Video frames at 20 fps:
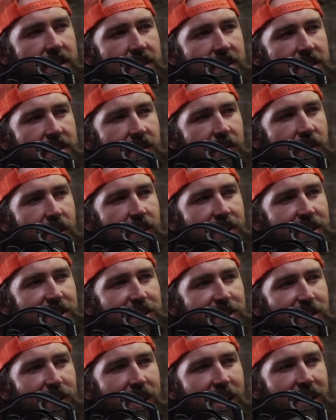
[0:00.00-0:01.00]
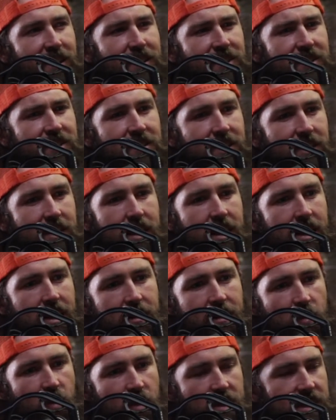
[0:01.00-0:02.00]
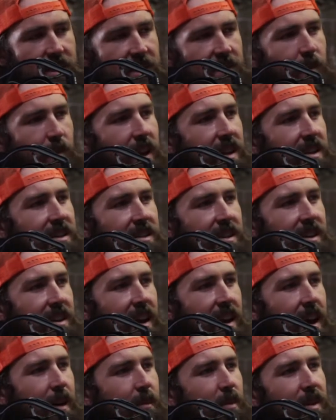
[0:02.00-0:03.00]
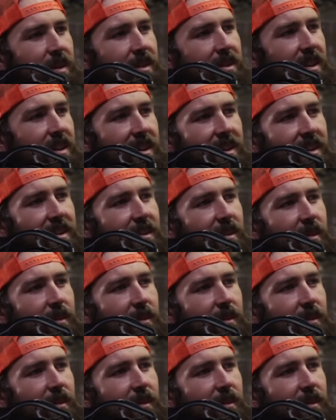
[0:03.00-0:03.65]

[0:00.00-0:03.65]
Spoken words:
It's a very strange, like, was this meant to happen? I don't know.